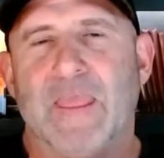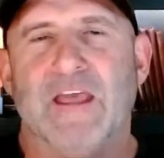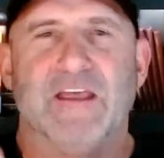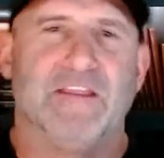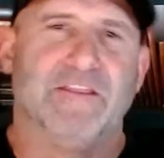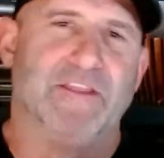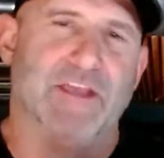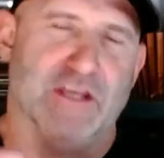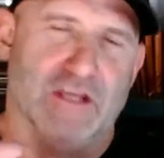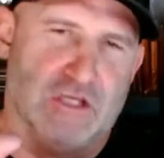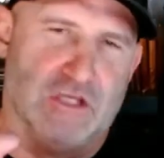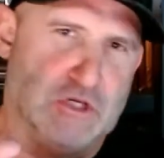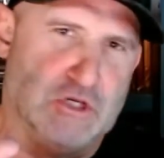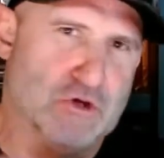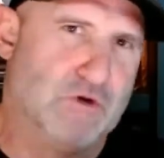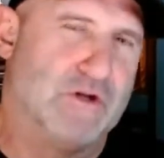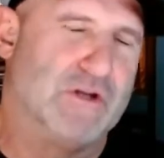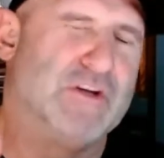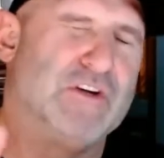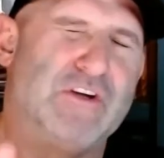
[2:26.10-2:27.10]
that you
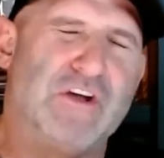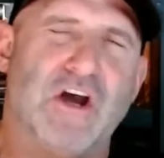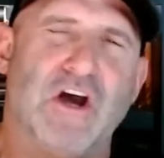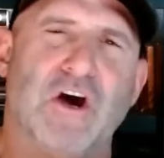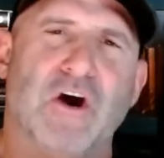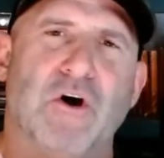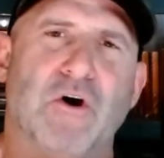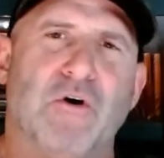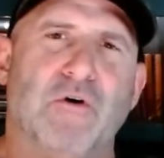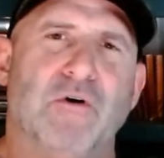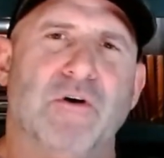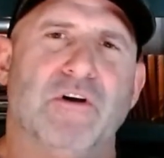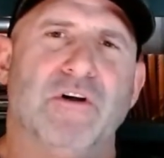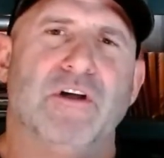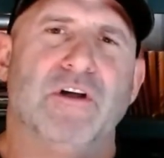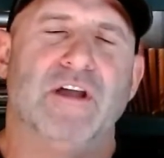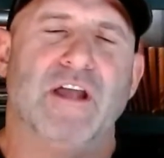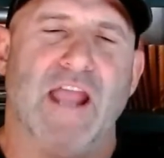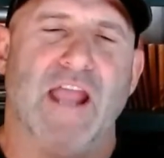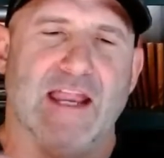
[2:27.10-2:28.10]
can go
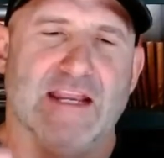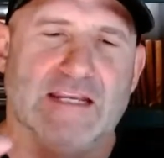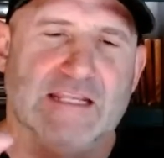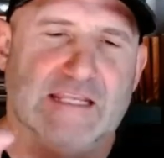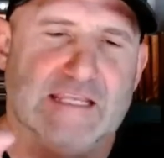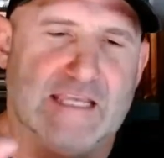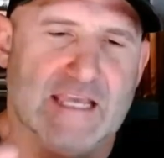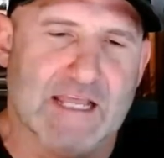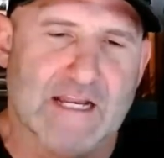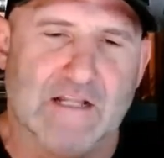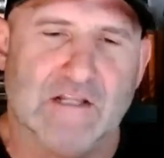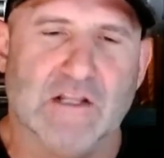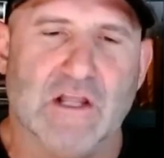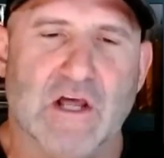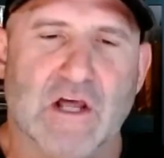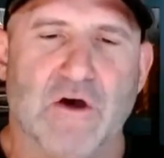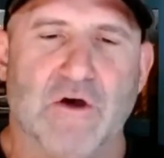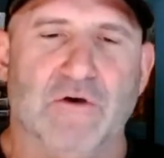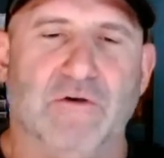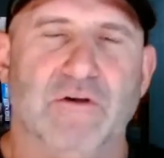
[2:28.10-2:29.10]
and get
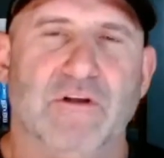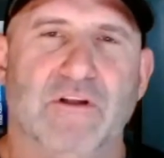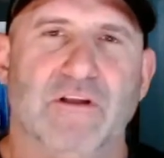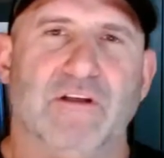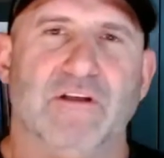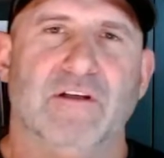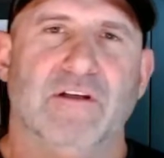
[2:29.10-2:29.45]
alone